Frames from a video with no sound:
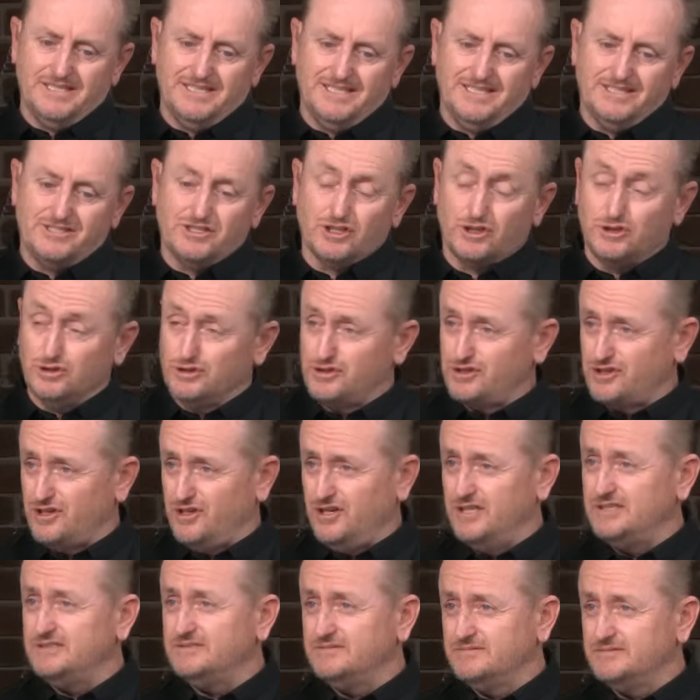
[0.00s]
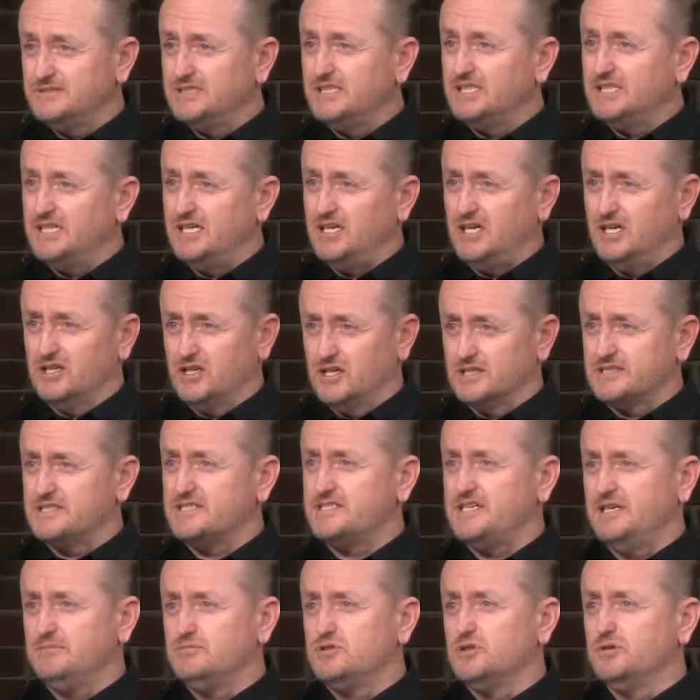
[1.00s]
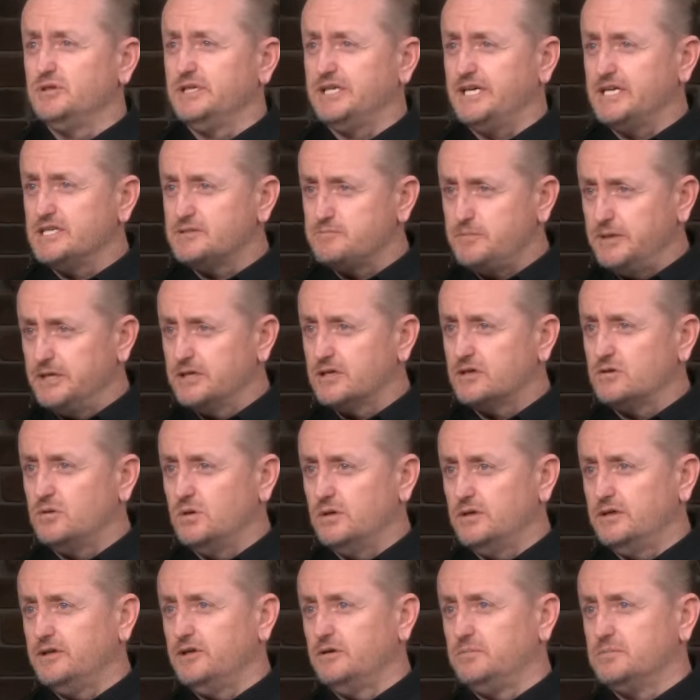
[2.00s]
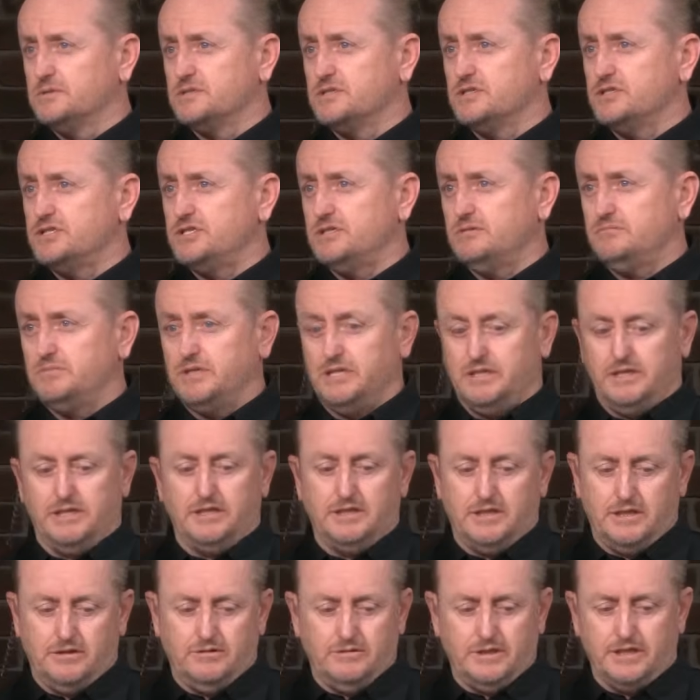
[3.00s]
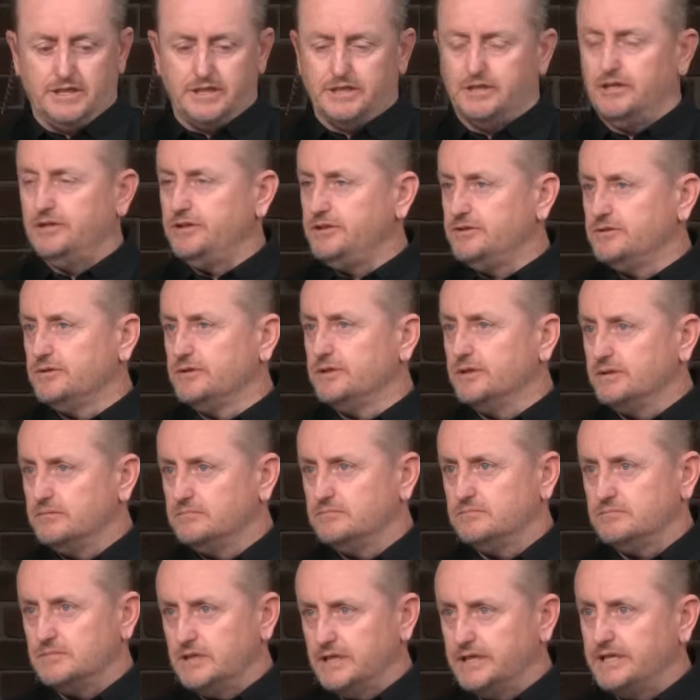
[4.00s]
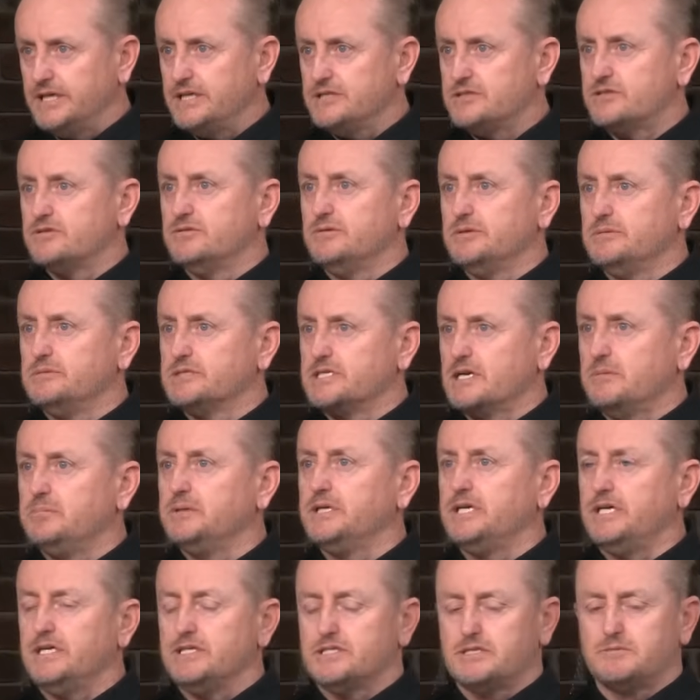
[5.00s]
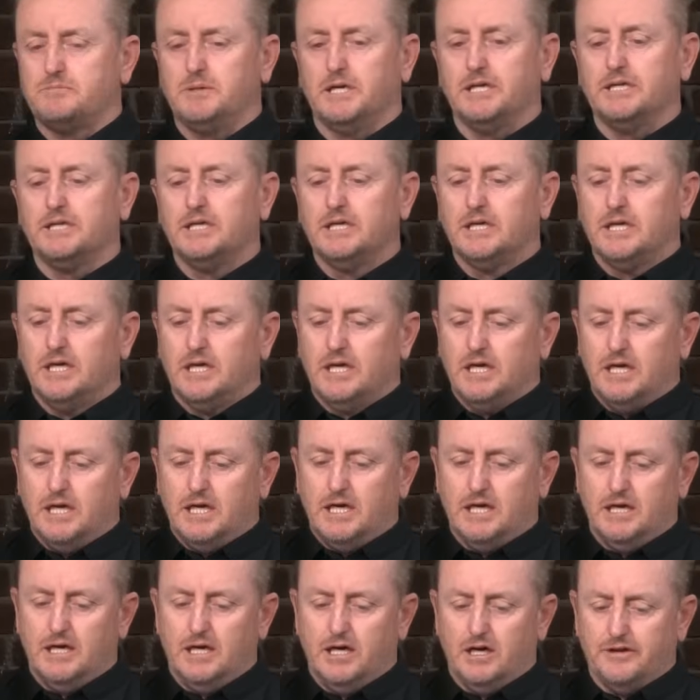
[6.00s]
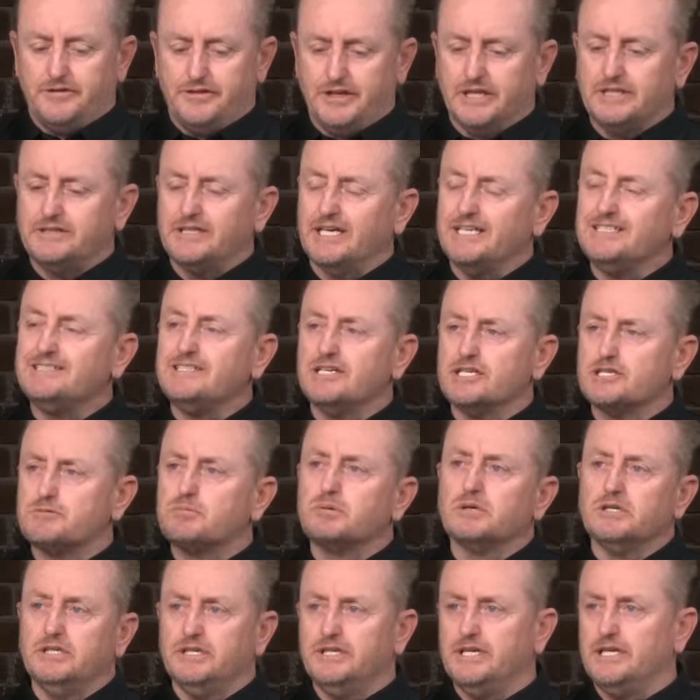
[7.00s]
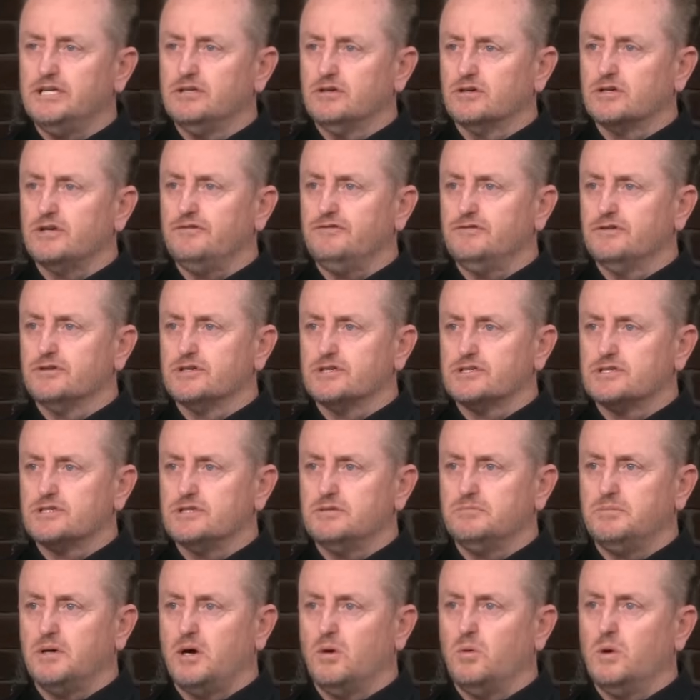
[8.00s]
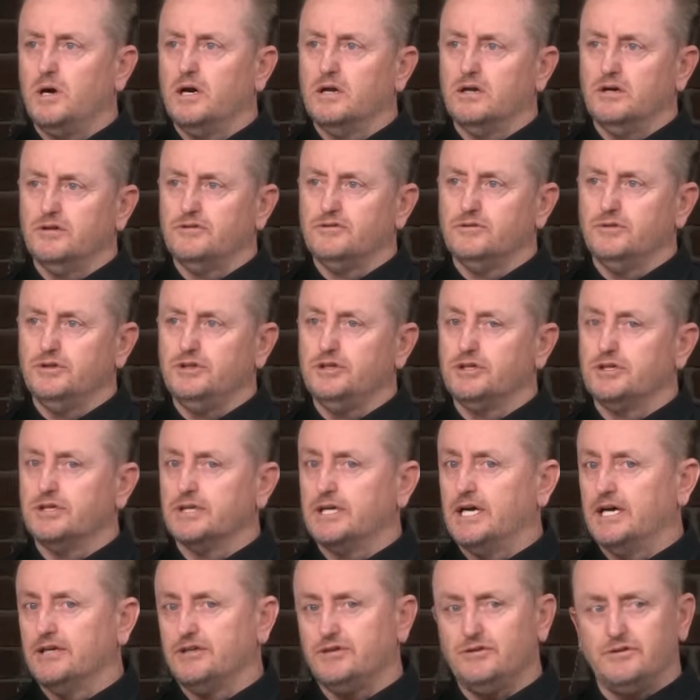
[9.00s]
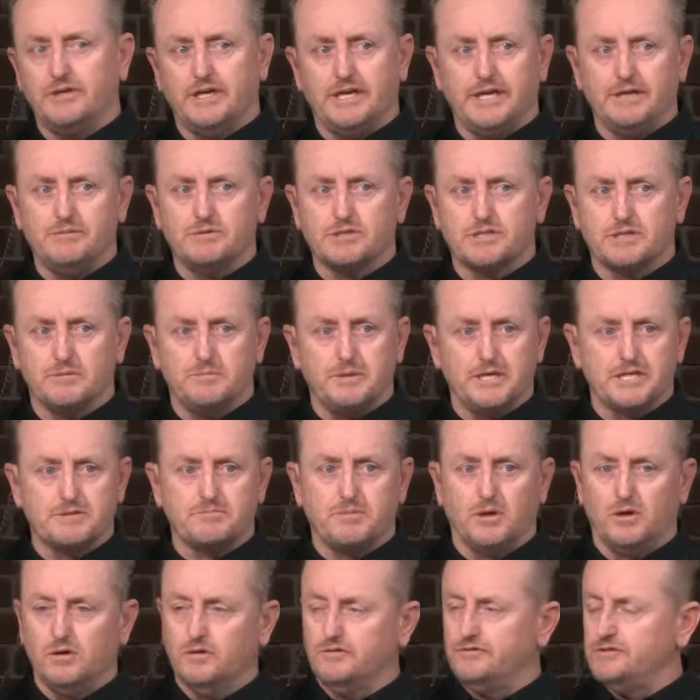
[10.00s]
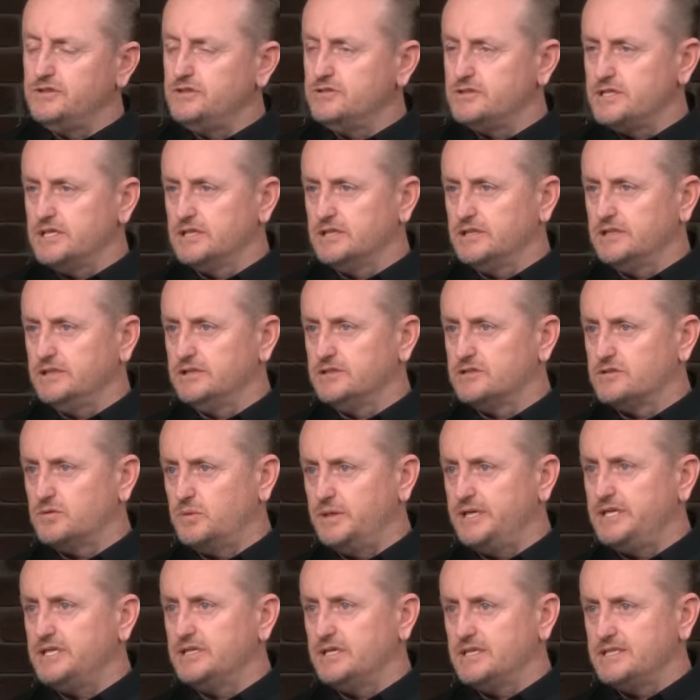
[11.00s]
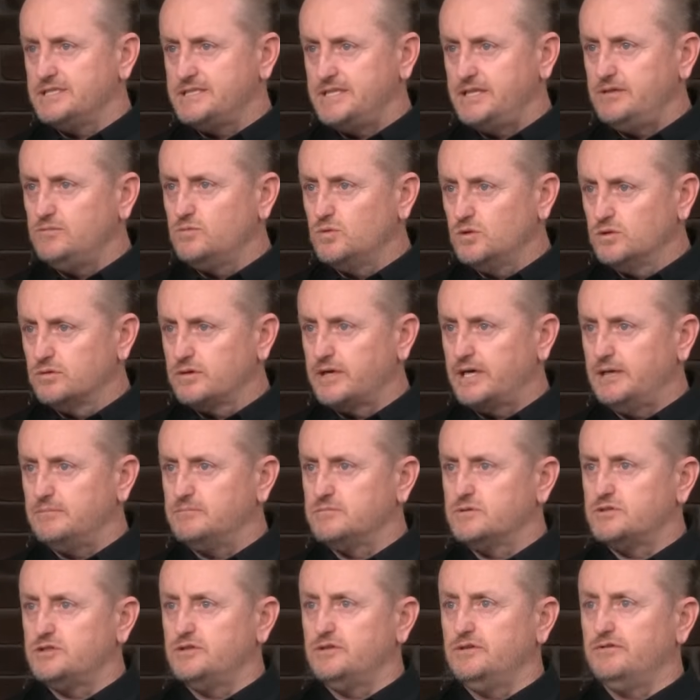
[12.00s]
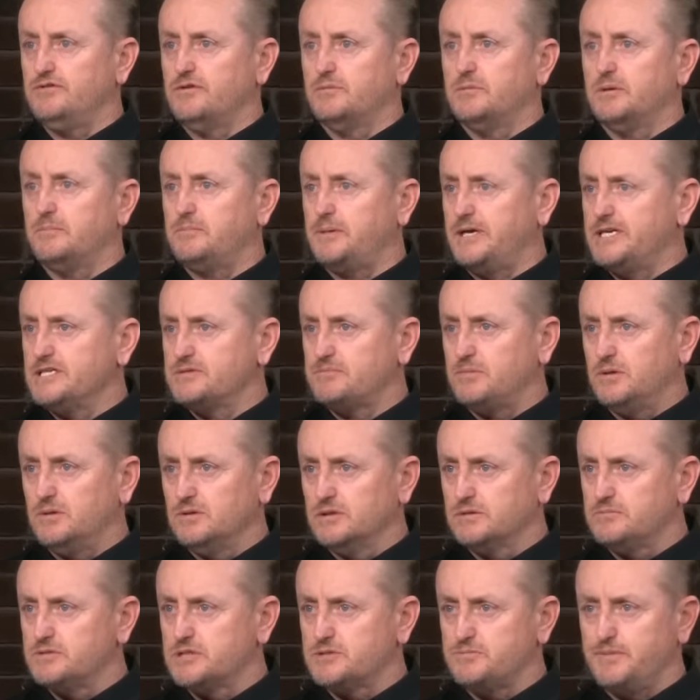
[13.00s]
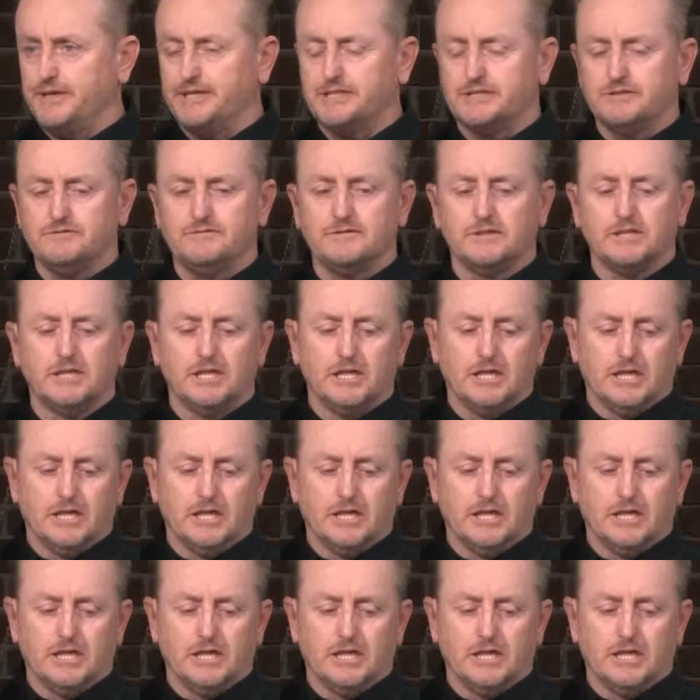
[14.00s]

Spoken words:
It's a good sign. I'd like to see him do it against better quality opposition, but he can only do it against who he was up against. But I think they desperately need Lockie Ferguson to bowl well. I thought you could argue that he was the best bowler for New Zealand in the 2019 World Cup, and certainly from a pace bowling perspective.